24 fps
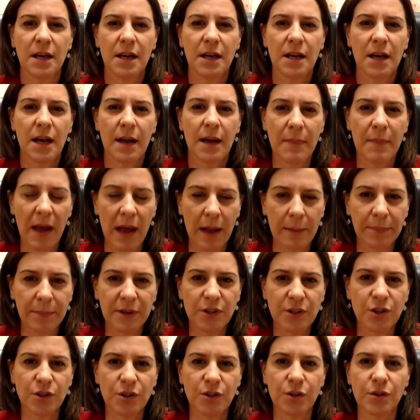am happy
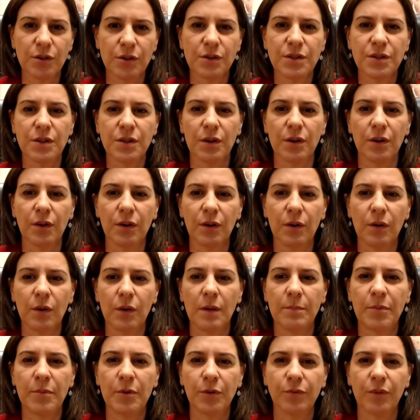to do so
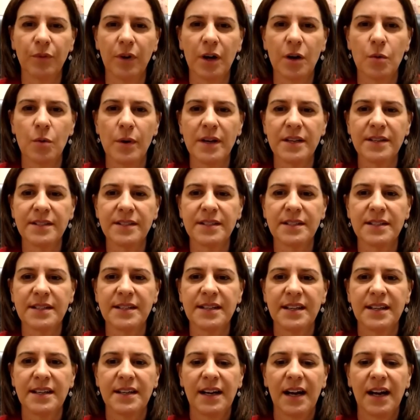upon request
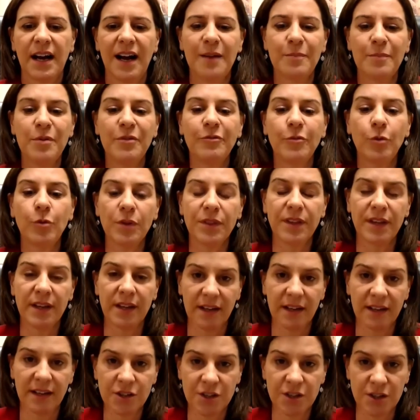before the
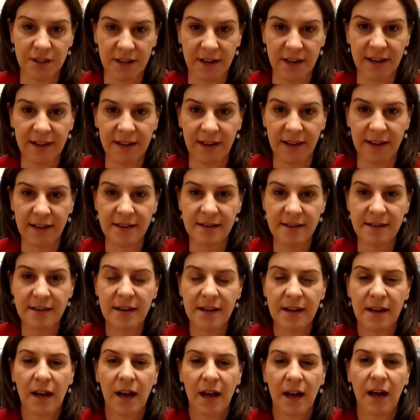election again.
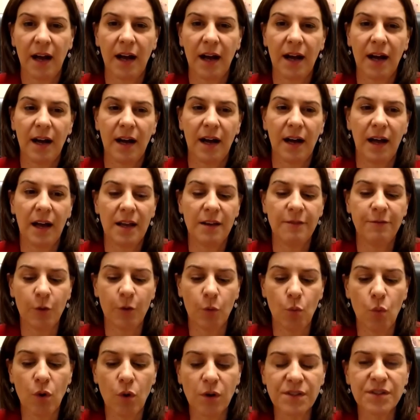If
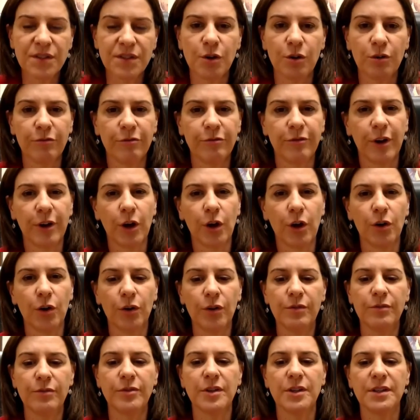it was not for
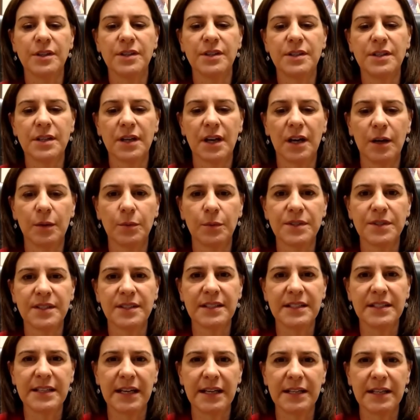COVID, I was
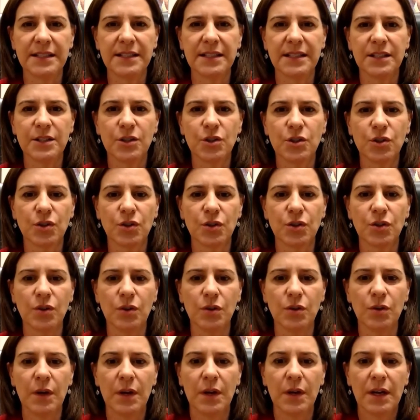intending
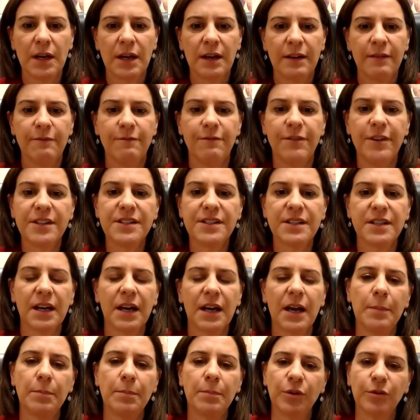to visit a
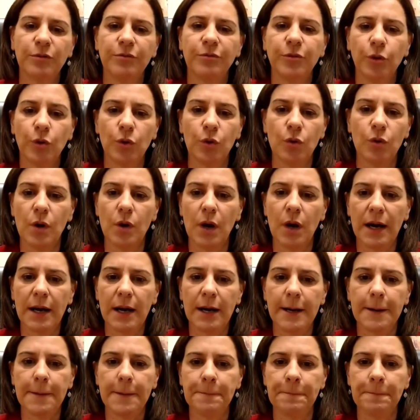couple of your